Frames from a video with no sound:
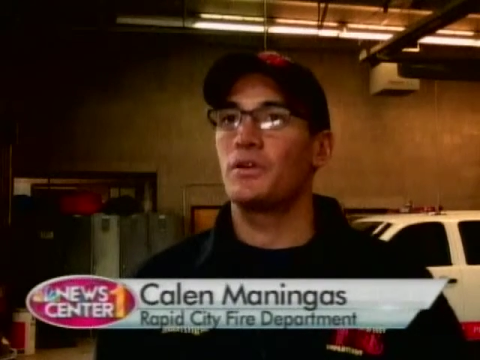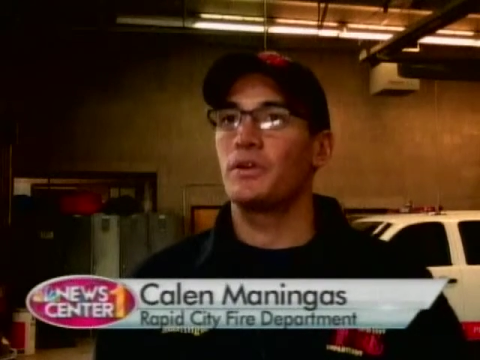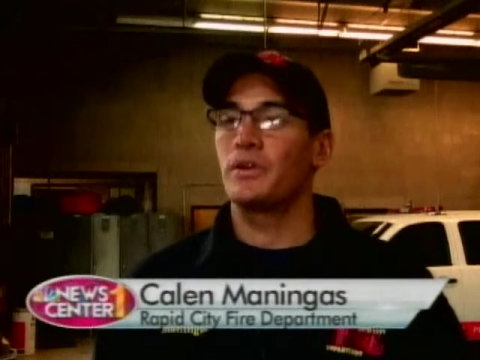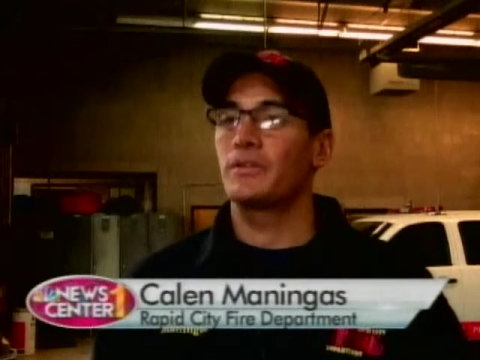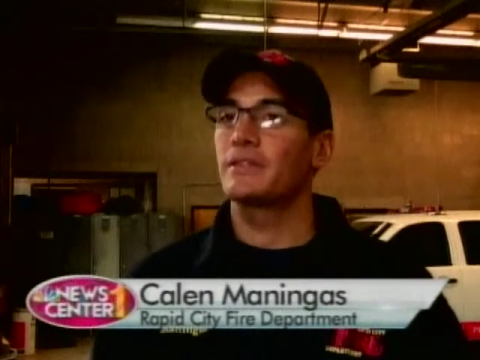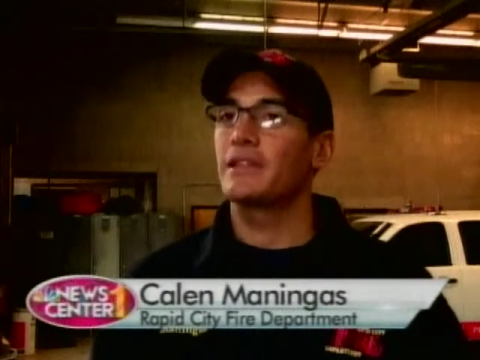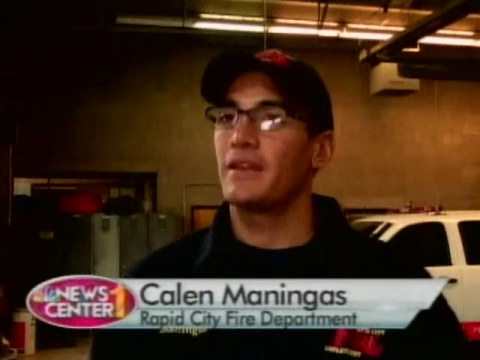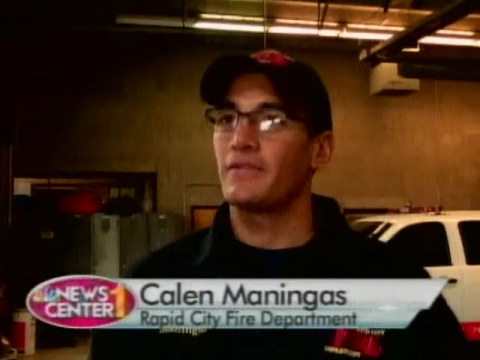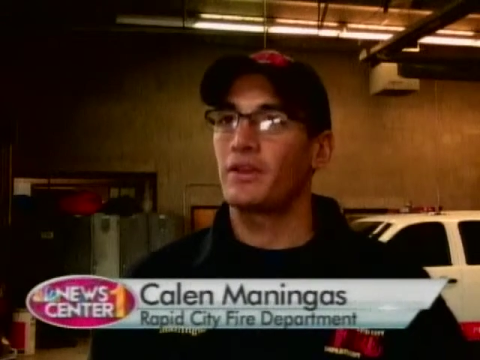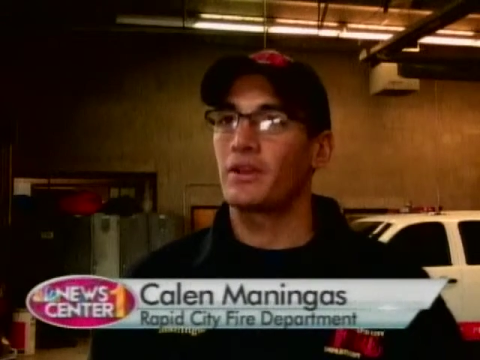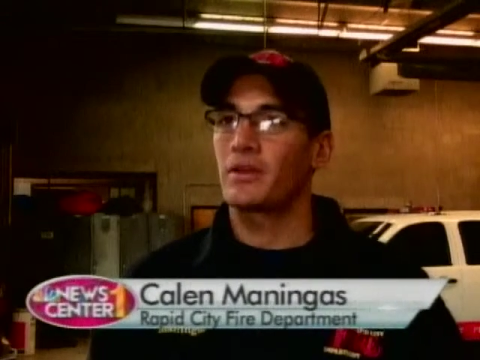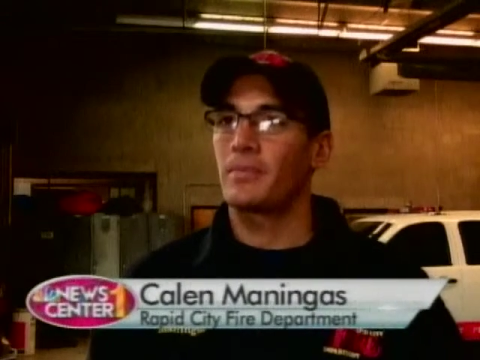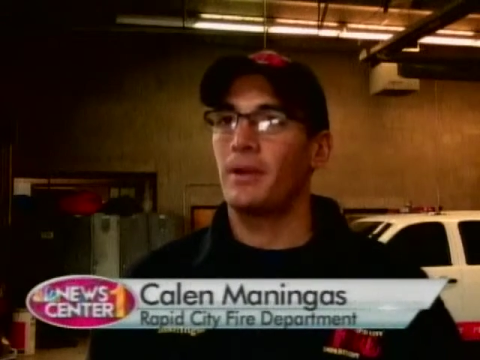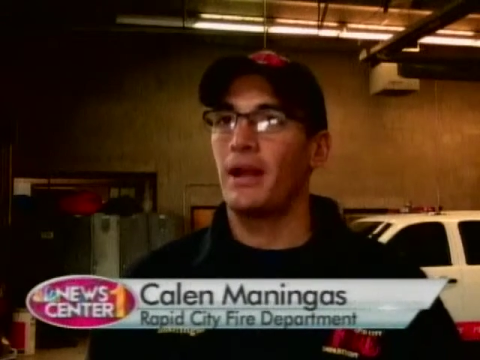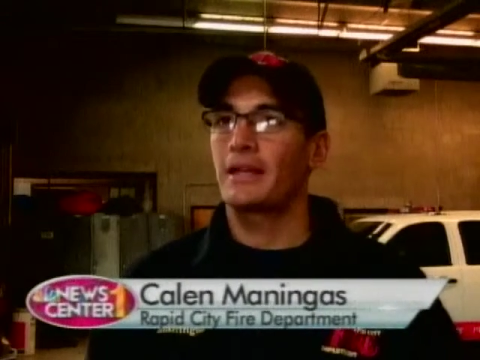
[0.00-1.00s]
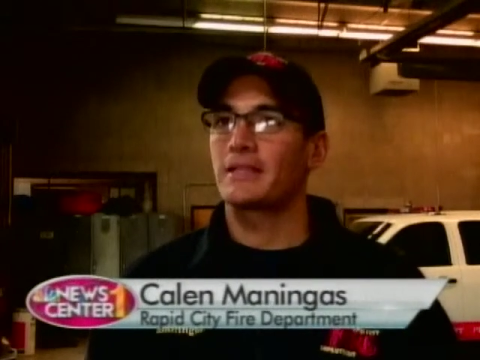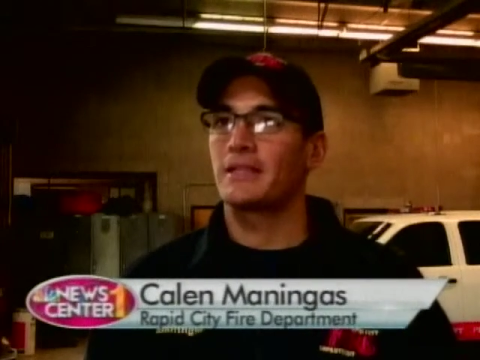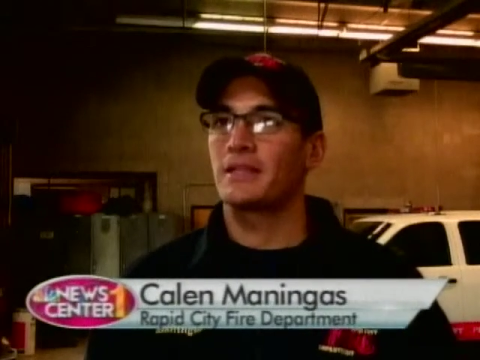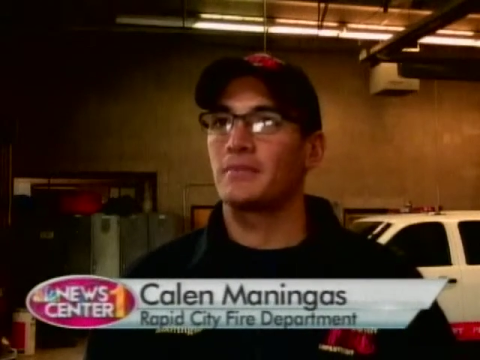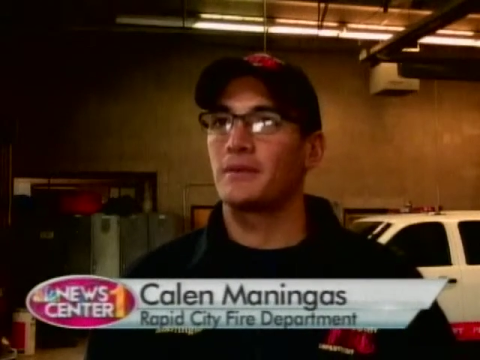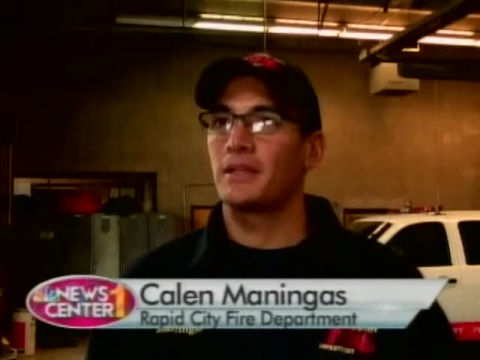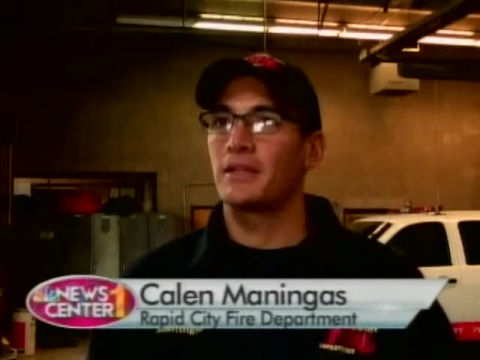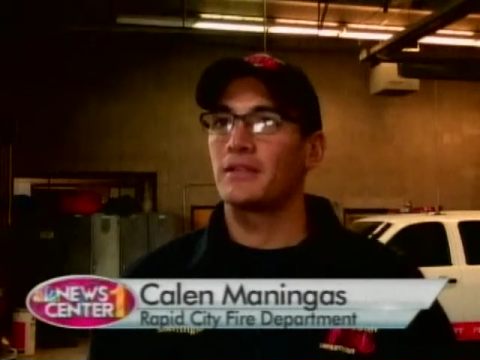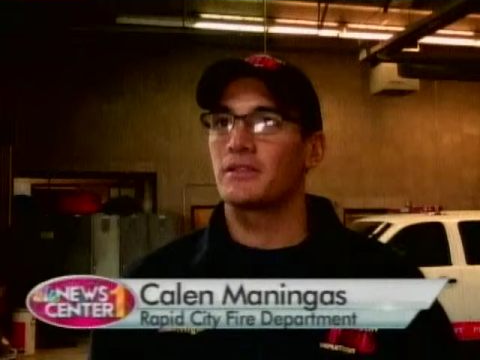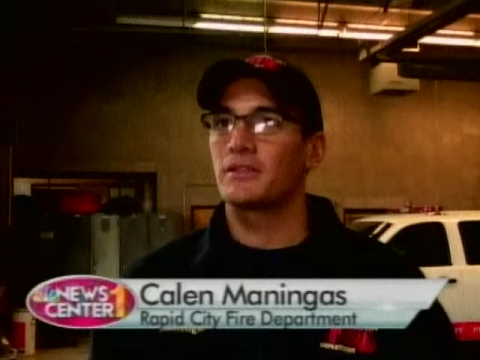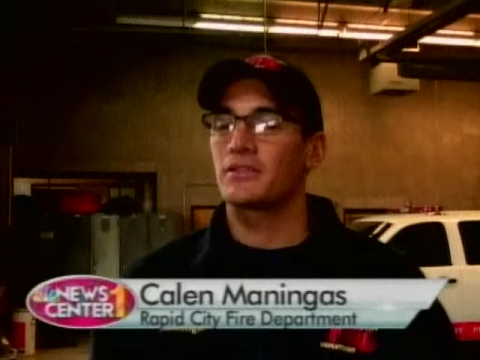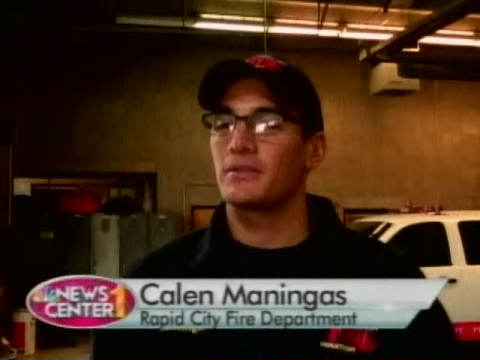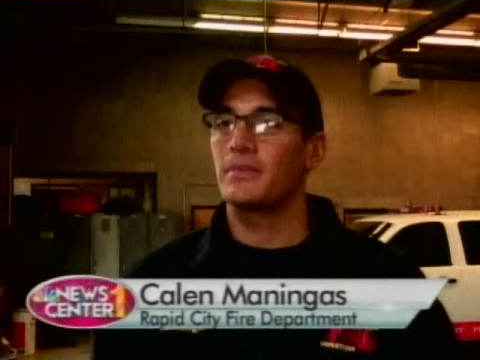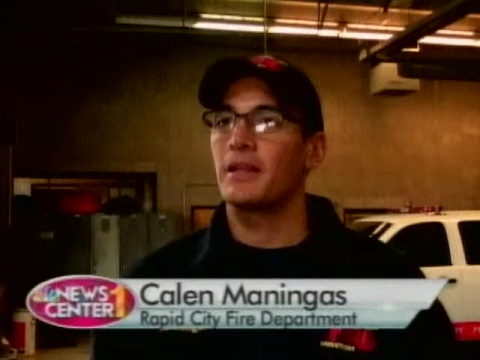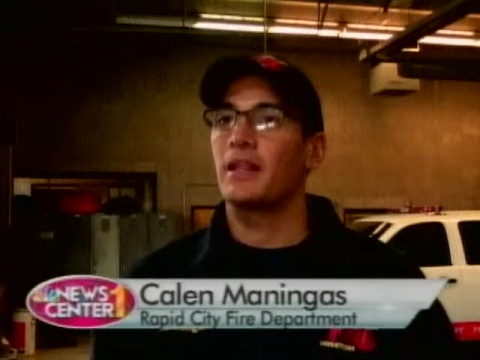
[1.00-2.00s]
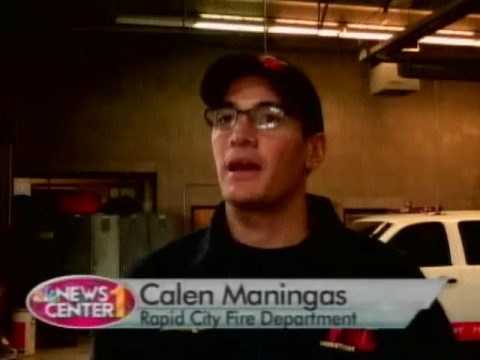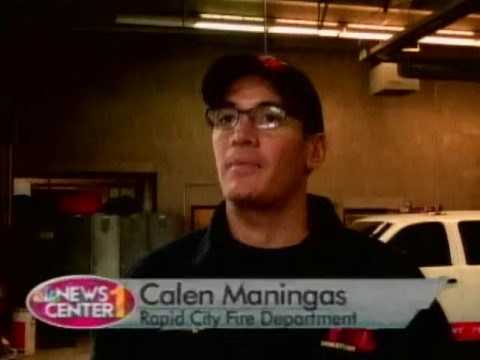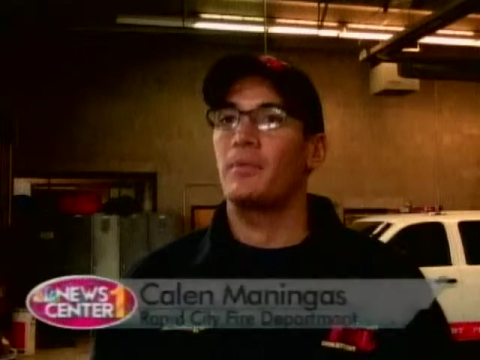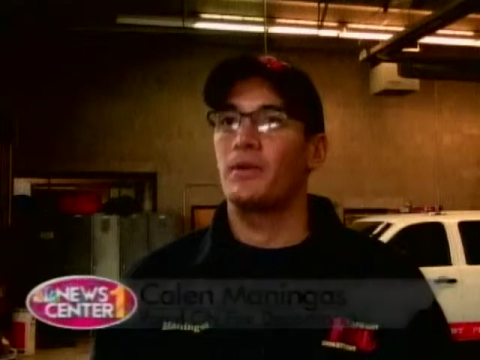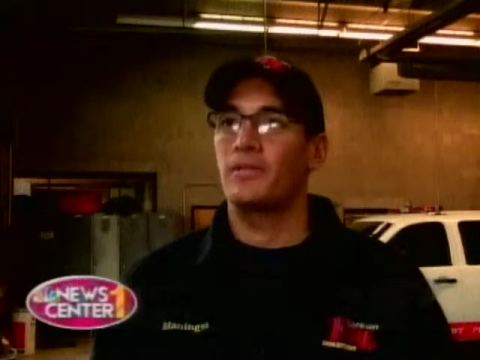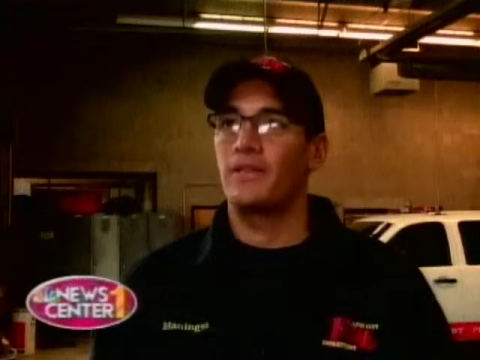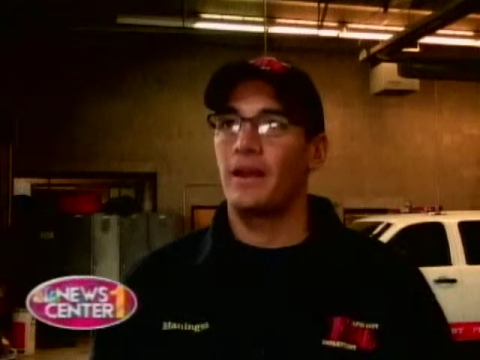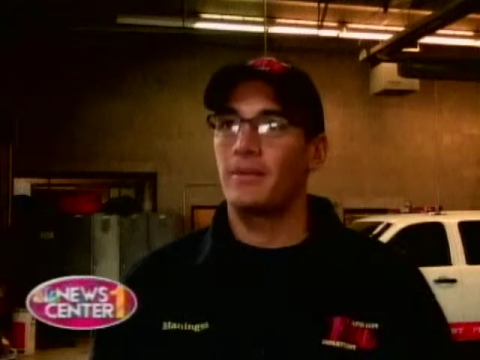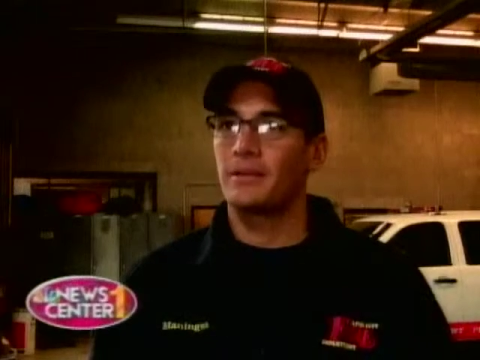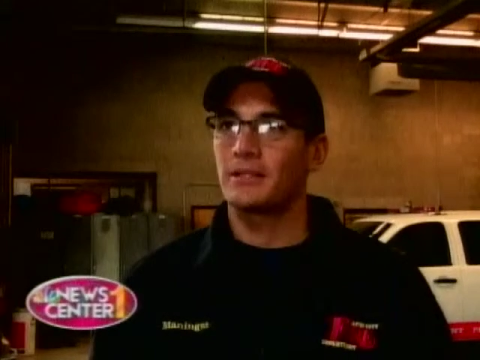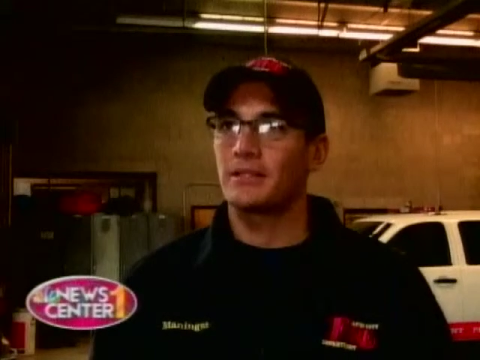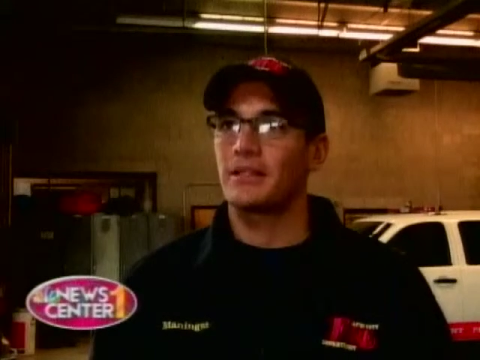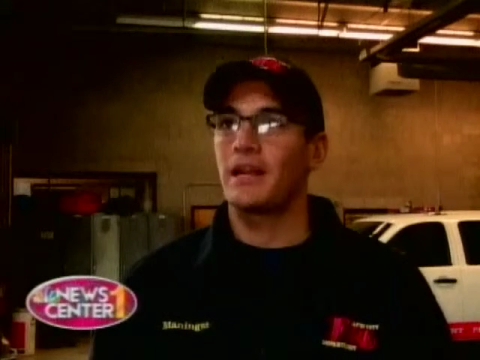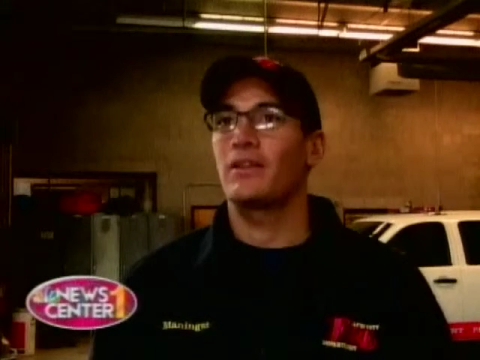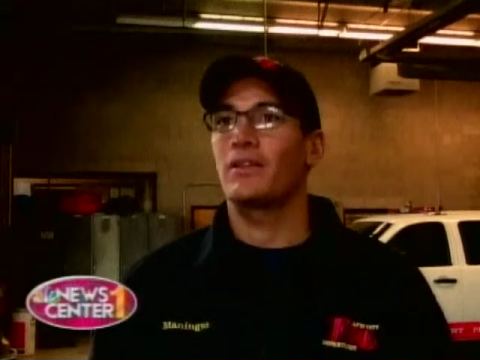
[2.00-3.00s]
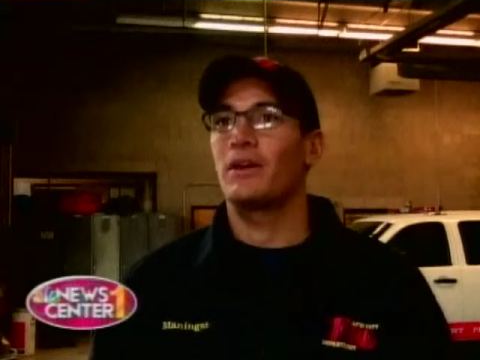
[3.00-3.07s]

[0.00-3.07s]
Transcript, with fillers: you know, safe cooking practices because there's gonna be a lot more families in town,